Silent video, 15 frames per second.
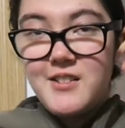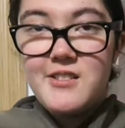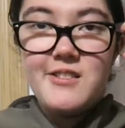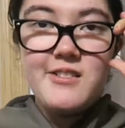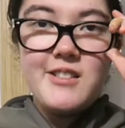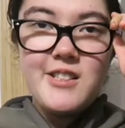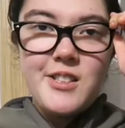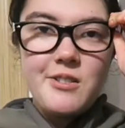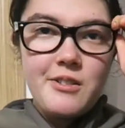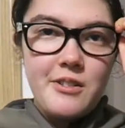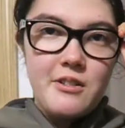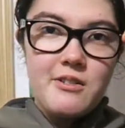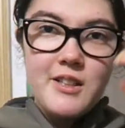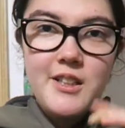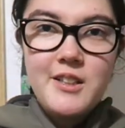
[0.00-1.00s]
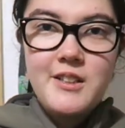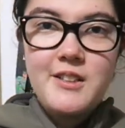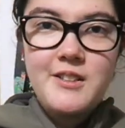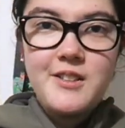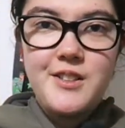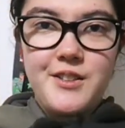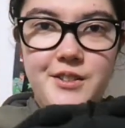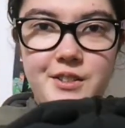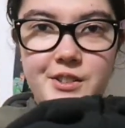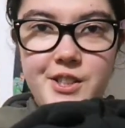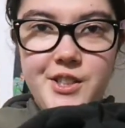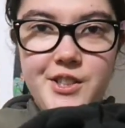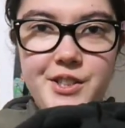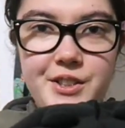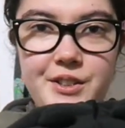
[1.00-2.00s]
do this real quick. So
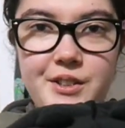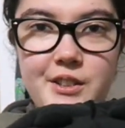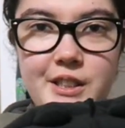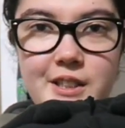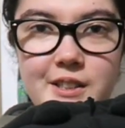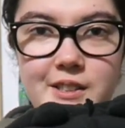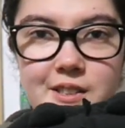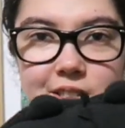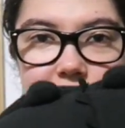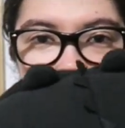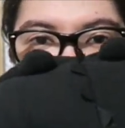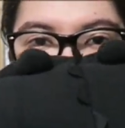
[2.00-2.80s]
there's toothless